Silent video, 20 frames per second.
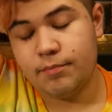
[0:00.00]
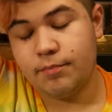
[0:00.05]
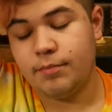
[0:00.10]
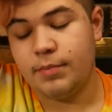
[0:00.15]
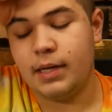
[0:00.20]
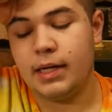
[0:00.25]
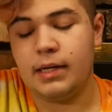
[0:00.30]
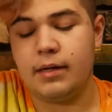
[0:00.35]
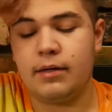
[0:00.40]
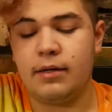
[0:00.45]

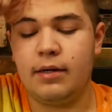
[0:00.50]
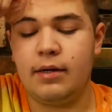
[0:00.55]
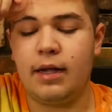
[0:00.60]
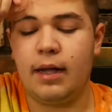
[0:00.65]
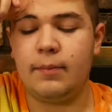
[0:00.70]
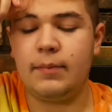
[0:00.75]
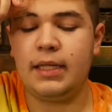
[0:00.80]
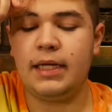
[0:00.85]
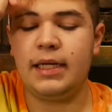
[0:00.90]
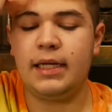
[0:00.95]
But
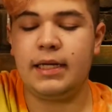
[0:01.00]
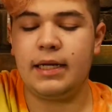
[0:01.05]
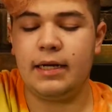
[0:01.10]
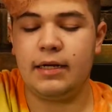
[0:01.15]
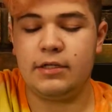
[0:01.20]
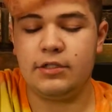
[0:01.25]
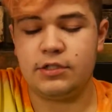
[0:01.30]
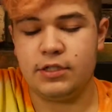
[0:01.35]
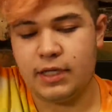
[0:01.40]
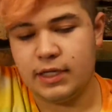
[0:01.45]
I'm letting it
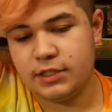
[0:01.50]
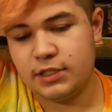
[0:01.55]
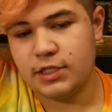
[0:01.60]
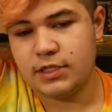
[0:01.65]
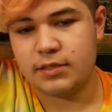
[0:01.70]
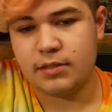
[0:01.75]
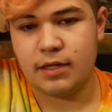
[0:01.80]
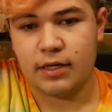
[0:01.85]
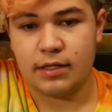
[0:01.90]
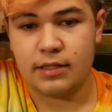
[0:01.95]
air dry
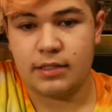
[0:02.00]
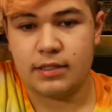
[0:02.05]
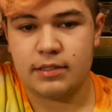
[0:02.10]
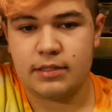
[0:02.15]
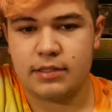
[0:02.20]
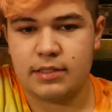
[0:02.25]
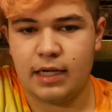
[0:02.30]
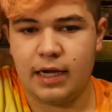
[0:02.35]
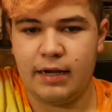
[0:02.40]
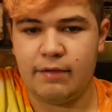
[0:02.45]
just
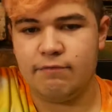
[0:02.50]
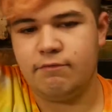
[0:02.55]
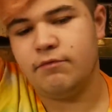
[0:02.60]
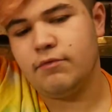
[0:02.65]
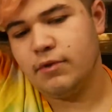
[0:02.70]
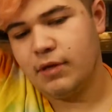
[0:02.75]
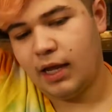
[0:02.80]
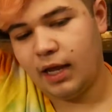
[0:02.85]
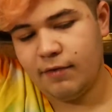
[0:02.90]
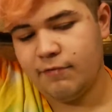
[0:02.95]
cause I
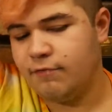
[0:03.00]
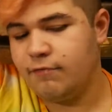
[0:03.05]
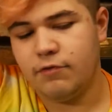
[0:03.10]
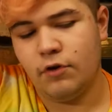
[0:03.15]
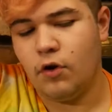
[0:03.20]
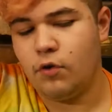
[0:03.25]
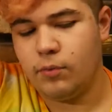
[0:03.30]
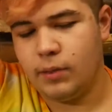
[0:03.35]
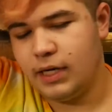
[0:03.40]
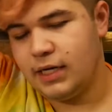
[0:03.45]
have
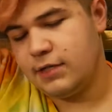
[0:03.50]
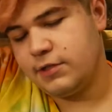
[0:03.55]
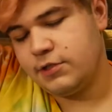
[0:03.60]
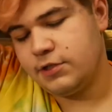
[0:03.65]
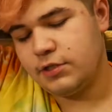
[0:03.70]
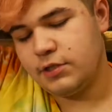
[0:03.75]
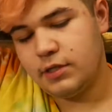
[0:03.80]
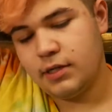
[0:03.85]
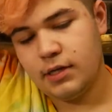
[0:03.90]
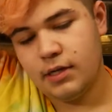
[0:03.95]
no
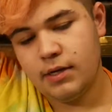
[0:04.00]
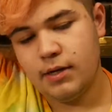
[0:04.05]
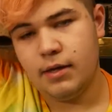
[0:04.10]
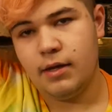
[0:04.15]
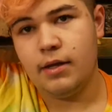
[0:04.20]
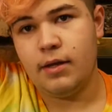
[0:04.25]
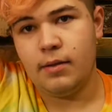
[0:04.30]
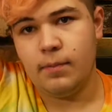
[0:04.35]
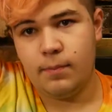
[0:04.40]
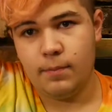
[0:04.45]
rush.
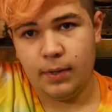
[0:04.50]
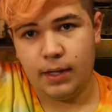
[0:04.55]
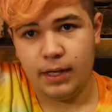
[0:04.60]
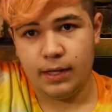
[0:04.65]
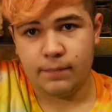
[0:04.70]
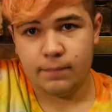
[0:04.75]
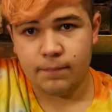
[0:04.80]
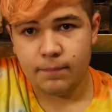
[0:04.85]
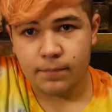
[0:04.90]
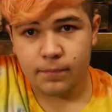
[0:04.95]

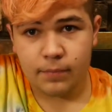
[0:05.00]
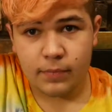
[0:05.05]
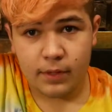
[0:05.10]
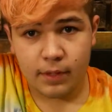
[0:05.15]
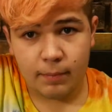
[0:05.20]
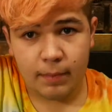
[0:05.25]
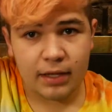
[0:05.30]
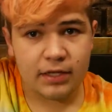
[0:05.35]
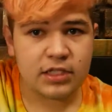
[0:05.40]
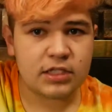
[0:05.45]
But it
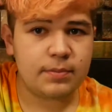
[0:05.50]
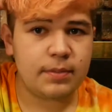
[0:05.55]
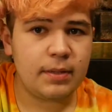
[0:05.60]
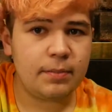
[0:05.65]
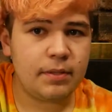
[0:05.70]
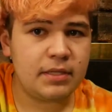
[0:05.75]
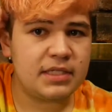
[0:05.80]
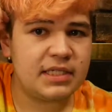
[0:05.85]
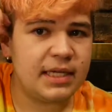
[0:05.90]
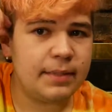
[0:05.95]
may just be a
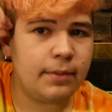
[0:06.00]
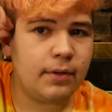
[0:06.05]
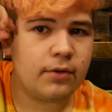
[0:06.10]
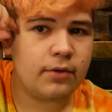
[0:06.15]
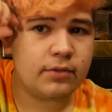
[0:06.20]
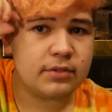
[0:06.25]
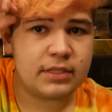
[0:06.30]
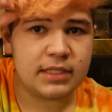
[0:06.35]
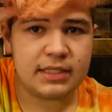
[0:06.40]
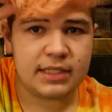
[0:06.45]

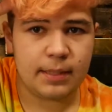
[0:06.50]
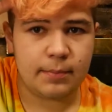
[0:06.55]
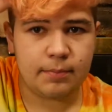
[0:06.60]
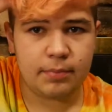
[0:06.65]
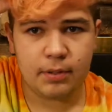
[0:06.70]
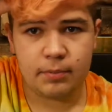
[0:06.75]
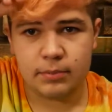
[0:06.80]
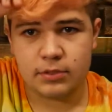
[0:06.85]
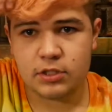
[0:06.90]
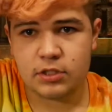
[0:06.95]
placebo since I
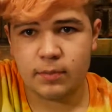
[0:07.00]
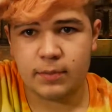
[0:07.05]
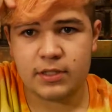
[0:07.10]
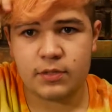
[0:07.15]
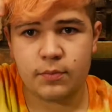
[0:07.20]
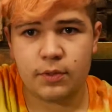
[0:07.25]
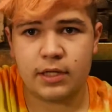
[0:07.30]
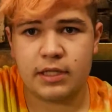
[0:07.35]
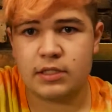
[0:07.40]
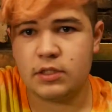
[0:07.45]
put so much
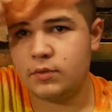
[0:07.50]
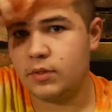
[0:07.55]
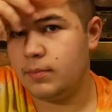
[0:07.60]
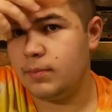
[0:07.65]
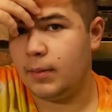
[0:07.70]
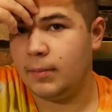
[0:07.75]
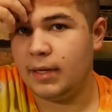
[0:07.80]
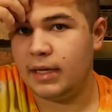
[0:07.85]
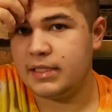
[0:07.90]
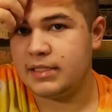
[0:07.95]
work into it.
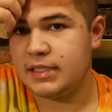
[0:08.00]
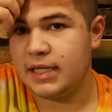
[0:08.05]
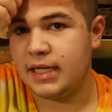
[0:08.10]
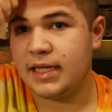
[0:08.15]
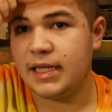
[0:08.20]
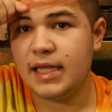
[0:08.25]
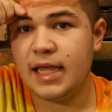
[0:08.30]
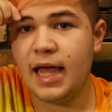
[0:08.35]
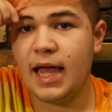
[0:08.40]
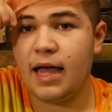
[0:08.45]
My mind's
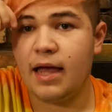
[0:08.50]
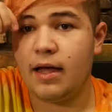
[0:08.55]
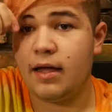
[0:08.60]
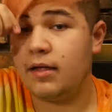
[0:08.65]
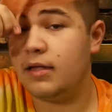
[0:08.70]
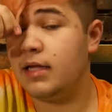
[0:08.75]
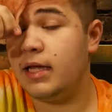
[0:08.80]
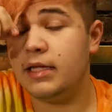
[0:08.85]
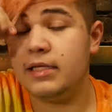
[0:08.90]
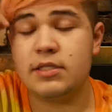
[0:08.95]
like, yeah,
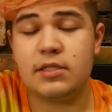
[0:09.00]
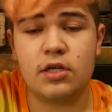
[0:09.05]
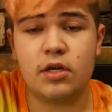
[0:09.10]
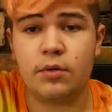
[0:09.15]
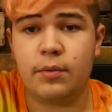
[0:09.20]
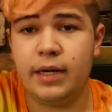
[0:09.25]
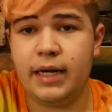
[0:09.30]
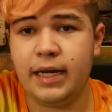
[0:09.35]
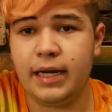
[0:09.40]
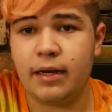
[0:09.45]
it's
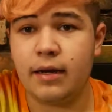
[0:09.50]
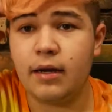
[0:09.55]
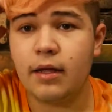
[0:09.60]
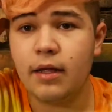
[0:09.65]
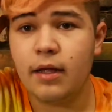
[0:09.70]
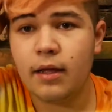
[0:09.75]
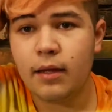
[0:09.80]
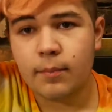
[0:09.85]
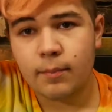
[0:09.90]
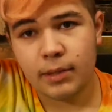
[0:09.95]
great.
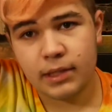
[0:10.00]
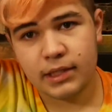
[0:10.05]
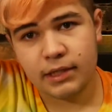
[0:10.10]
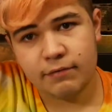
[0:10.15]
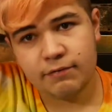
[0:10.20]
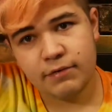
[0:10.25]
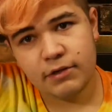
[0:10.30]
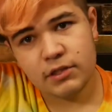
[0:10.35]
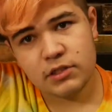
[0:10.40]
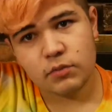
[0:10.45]
But it
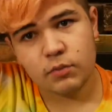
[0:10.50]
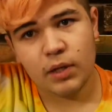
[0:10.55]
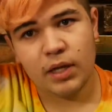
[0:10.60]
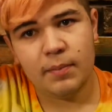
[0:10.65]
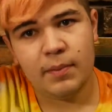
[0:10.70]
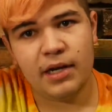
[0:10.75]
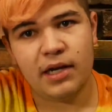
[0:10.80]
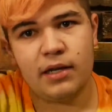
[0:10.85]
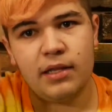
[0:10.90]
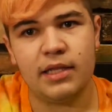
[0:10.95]
feels way
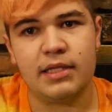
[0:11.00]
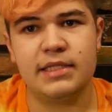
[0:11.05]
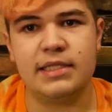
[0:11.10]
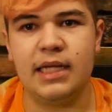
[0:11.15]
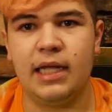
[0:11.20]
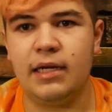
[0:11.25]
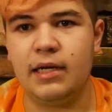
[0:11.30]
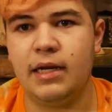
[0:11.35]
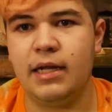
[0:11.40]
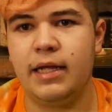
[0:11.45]
better than
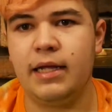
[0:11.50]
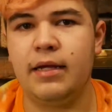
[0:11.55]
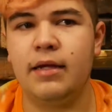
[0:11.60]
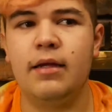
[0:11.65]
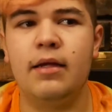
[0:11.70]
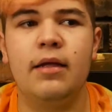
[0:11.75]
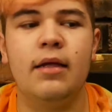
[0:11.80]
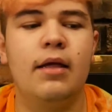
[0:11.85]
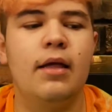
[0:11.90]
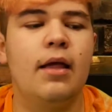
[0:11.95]
Saturday,
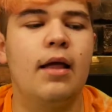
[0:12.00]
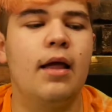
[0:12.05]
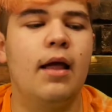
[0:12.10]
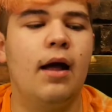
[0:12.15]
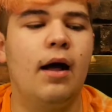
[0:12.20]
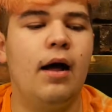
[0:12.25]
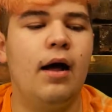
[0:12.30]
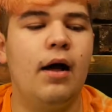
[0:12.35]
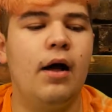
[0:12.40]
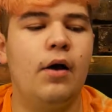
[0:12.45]

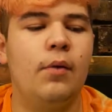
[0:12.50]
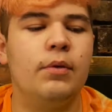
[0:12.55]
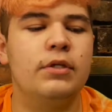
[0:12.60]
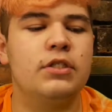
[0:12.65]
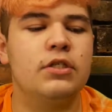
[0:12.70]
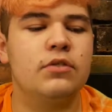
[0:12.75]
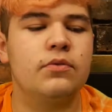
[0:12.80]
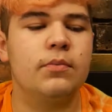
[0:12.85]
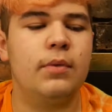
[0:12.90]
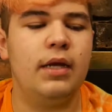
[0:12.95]
which
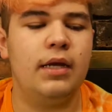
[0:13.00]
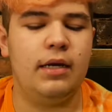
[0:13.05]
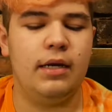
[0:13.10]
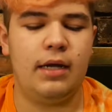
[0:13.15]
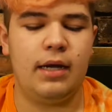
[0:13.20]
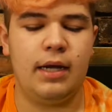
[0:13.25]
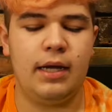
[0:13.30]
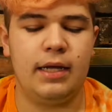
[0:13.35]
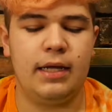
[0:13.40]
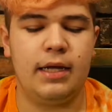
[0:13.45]
is when
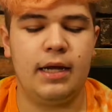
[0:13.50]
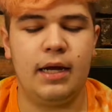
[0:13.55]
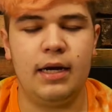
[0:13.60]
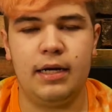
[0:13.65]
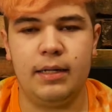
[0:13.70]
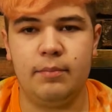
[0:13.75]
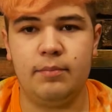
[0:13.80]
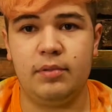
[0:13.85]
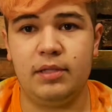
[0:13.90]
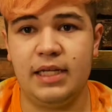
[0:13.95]
I got
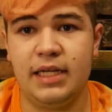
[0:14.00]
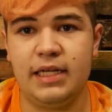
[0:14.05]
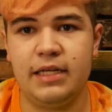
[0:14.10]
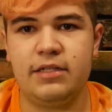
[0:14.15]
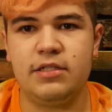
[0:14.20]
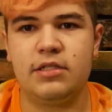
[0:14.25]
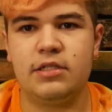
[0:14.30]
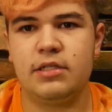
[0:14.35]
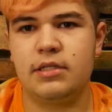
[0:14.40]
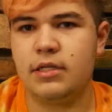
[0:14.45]
it
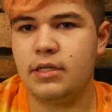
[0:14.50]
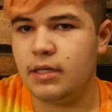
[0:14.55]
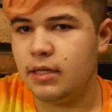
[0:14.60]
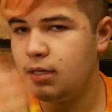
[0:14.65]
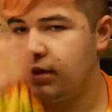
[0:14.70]
bleached.